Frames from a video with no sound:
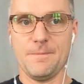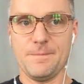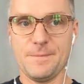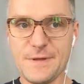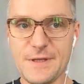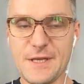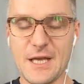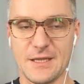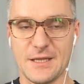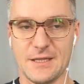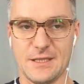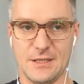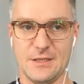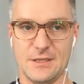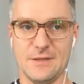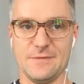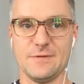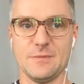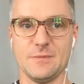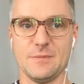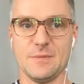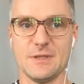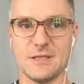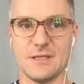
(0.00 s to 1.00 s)
They don't have the
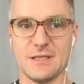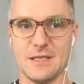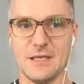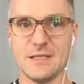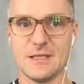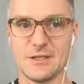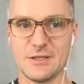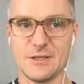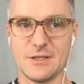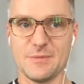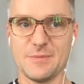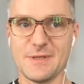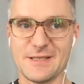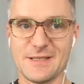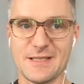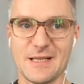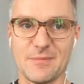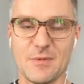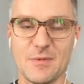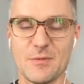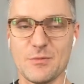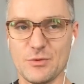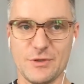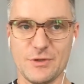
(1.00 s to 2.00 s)
mindset to
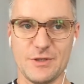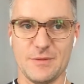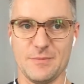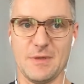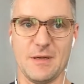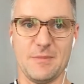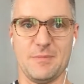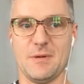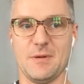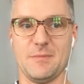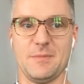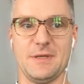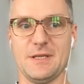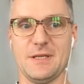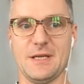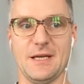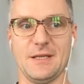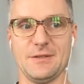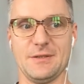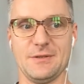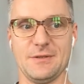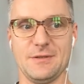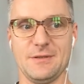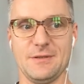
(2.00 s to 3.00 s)
change. If they want to
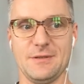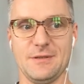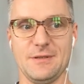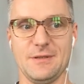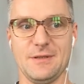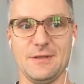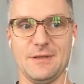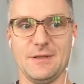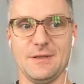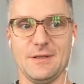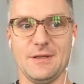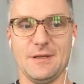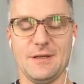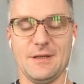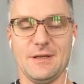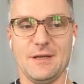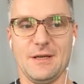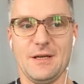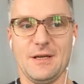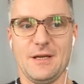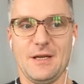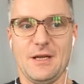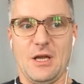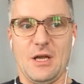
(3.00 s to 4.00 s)
end the war,
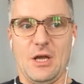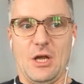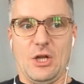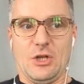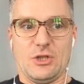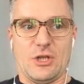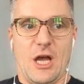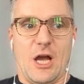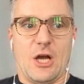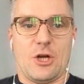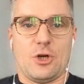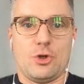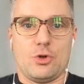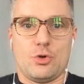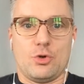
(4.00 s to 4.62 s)
let them end it.